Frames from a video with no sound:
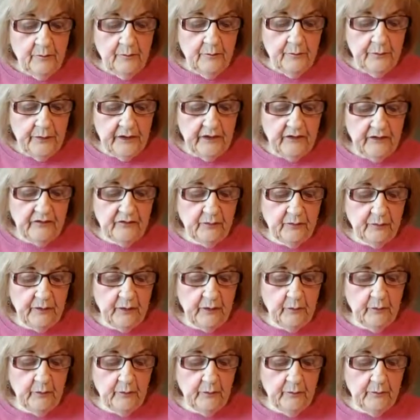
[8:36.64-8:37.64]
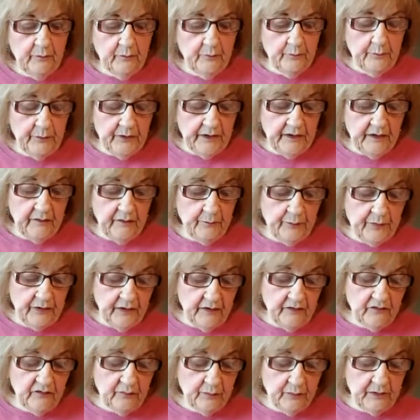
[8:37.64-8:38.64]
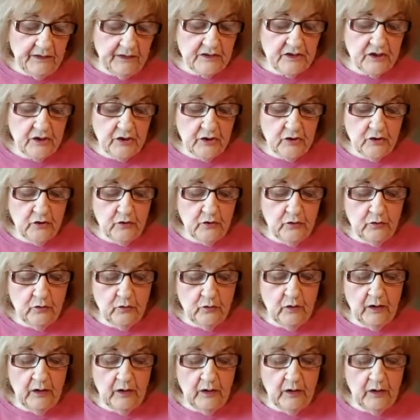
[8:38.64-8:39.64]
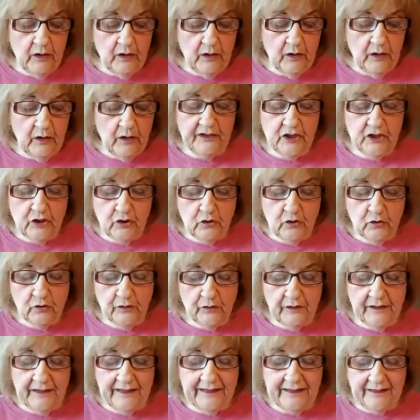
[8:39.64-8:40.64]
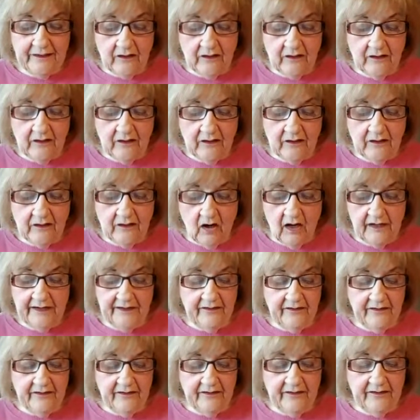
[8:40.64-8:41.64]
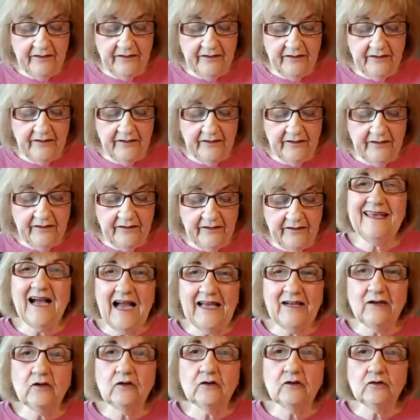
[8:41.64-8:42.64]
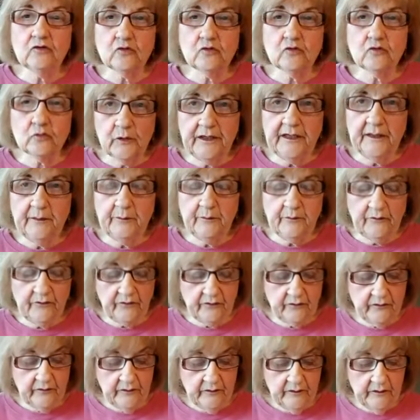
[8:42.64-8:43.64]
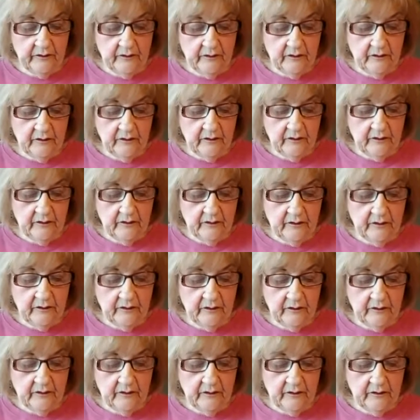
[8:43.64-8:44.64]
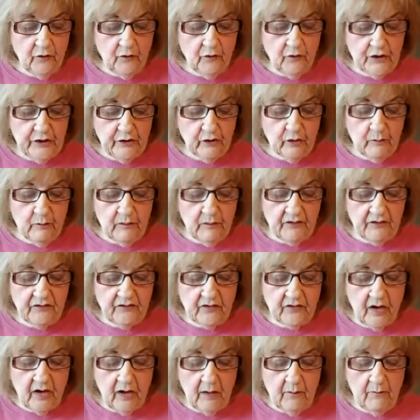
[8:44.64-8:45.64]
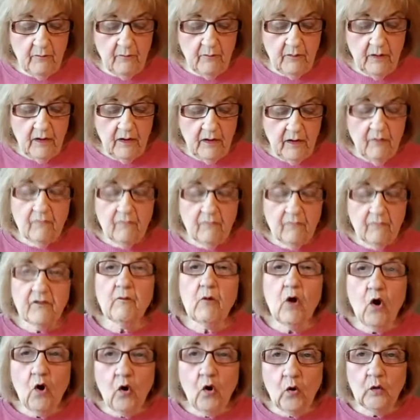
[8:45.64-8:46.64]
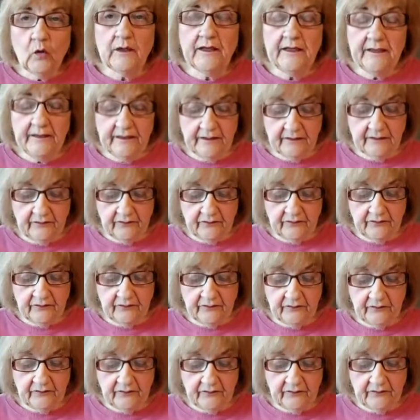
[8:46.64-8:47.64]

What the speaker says: Peace be to you who have been cured in God and not in the idle dreams. For cure must come from holiness,